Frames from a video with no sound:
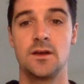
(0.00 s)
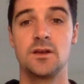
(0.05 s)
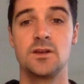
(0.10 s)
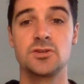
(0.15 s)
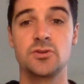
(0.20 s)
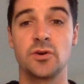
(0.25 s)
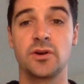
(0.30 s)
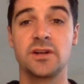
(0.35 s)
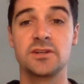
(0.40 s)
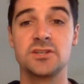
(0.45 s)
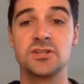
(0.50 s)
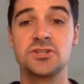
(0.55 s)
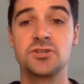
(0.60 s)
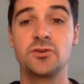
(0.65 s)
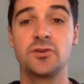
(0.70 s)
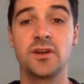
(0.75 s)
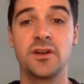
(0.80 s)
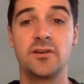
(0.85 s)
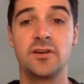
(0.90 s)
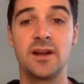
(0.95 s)
So again, just to
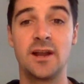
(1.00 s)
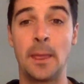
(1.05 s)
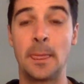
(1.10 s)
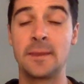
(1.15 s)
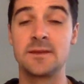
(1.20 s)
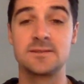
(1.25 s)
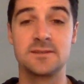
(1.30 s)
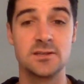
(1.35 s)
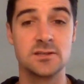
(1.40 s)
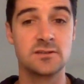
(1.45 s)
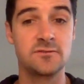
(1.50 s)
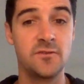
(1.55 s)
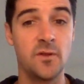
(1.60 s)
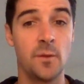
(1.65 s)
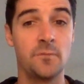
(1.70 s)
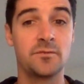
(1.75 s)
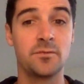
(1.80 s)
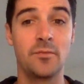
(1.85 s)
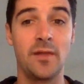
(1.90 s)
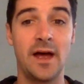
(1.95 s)
reiterate, this is
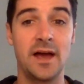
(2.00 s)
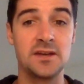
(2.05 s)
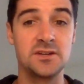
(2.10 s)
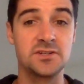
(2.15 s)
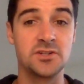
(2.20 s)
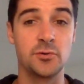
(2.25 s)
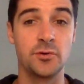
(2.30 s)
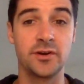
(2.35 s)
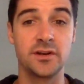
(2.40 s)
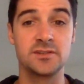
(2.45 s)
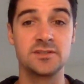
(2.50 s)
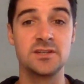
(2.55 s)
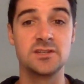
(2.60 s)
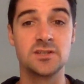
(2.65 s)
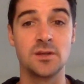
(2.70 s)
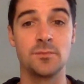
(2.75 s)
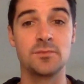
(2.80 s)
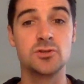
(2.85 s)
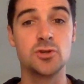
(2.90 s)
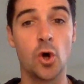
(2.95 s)
film from last year. We could see
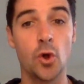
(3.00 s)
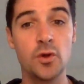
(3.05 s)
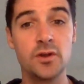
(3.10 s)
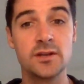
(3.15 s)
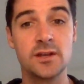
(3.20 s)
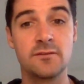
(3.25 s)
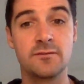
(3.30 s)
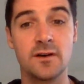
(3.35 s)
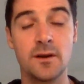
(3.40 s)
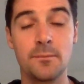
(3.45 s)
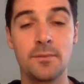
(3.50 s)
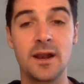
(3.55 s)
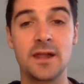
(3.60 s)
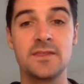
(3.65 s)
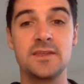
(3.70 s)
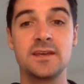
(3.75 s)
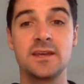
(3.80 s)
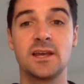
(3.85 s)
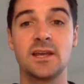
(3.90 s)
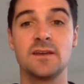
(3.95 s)
something totally different, but I
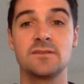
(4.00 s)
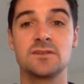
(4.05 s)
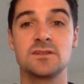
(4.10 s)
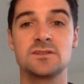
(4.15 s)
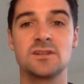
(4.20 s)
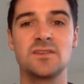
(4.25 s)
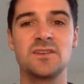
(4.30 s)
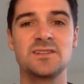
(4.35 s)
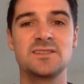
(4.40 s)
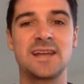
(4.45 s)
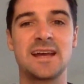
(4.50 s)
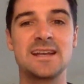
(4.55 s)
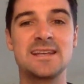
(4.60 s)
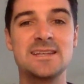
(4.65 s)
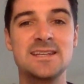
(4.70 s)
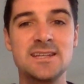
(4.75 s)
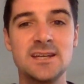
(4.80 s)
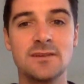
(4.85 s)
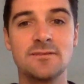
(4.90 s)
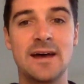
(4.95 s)
think it gives us at least an
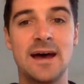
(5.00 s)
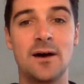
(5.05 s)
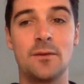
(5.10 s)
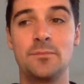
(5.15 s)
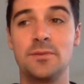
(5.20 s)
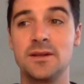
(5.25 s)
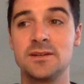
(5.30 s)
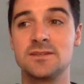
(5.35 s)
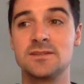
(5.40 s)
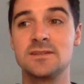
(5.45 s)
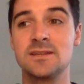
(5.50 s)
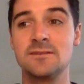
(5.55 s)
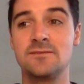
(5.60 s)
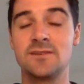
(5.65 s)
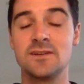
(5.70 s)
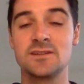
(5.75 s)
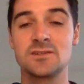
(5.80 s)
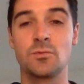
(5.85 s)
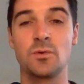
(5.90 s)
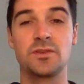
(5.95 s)
idea of how Pitt's
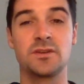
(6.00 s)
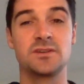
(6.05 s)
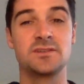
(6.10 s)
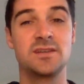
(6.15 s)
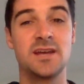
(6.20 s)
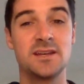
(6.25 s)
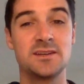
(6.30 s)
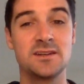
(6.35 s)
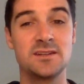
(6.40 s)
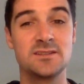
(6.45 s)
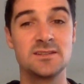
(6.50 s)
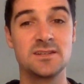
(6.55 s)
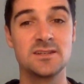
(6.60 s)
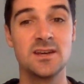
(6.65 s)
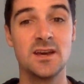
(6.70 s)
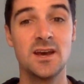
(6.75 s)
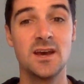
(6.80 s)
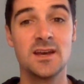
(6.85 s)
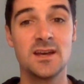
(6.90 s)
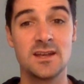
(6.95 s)
defense and what their tendency
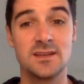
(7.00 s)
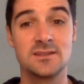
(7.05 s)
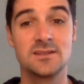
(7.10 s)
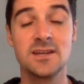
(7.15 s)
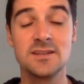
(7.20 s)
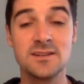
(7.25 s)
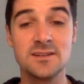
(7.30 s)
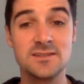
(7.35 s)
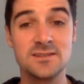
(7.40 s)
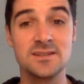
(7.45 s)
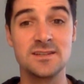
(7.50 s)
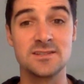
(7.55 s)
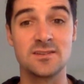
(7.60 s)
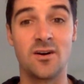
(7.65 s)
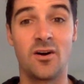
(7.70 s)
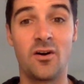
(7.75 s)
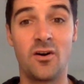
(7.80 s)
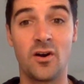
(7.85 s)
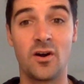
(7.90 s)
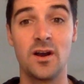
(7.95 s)
tendencies
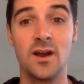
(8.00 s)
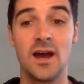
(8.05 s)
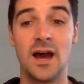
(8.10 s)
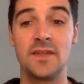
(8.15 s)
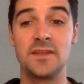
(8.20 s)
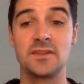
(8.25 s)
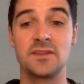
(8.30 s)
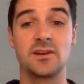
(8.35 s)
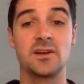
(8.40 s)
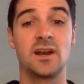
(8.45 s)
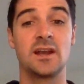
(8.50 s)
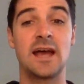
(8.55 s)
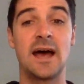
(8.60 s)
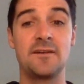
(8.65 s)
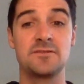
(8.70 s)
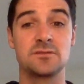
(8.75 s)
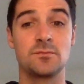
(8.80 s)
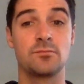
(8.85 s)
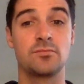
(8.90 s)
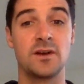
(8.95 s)
are. I think they're going to
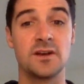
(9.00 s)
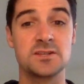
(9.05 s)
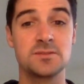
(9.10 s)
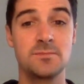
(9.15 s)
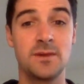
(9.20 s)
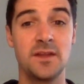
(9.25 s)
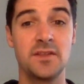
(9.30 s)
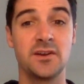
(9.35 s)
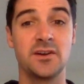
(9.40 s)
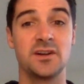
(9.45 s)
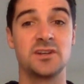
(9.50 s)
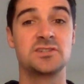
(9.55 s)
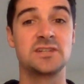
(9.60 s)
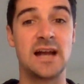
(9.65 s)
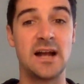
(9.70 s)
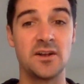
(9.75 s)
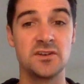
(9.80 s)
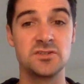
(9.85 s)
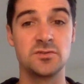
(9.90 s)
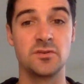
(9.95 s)
have some press man. They're going to
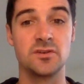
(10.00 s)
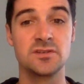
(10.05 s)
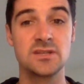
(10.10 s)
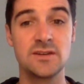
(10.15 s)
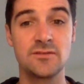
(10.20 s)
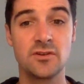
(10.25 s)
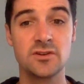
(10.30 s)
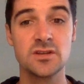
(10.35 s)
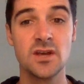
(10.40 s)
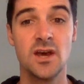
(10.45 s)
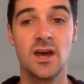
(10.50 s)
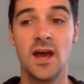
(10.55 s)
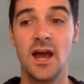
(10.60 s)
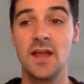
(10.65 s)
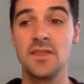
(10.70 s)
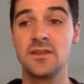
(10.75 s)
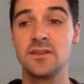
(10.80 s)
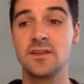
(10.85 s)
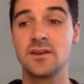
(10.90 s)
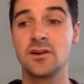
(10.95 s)
challenge the receivers,
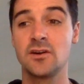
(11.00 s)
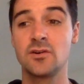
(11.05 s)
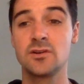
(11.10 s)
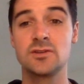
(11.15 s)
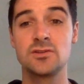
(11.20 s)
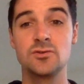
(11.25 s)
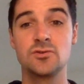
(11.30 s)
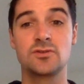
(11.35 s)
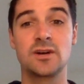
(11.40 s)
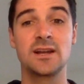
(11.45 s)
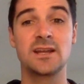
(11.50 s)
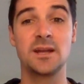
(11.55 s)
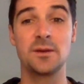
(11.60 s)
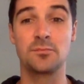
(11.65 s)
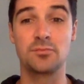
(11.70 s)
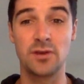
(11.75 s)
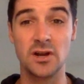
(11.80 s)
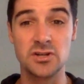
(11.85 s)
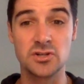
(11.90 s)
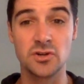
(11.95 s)
and then they're going to try to get
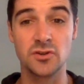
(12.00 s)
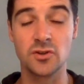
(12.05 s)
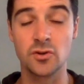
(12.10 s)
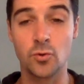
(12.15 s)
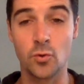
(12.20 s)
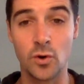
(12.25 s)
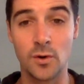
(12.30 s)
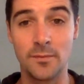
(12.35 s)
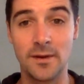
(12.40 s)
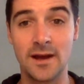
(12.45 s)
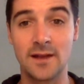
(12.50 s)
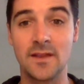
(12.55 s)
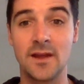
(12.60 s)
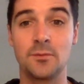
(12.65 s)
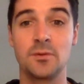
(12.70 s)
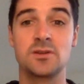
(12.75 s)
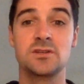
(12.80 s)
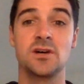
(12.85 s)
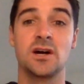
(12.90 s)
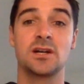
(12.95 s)
pressure on the quarterback. Like
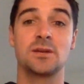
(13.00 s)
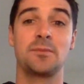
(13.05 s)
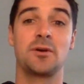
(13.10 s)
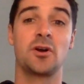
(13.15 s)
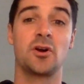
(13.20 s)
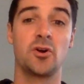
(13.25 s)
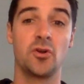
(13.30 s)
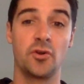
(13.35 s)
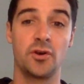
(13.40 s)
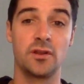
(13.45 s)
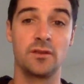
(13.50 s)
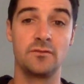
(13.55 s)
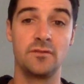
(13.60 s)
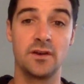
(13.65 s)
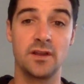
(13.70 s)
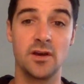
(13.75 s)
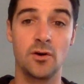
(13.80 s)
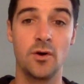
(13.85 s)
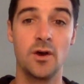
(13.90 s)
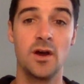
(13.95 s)
we talked about earlier in the
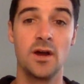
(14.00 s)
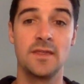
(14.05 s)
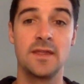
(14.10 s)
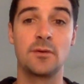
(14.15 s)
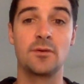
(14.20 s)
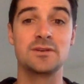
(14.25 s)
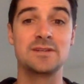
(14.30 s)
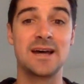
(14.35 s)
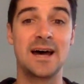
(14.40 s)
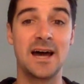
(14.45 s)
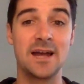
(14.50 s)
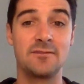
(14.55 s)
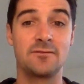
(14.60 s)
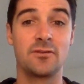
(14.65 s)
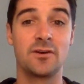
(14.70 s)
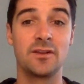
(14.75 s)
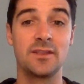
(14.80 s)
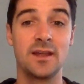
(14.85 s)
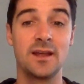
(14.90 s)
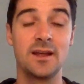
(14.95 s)
video, they were tied for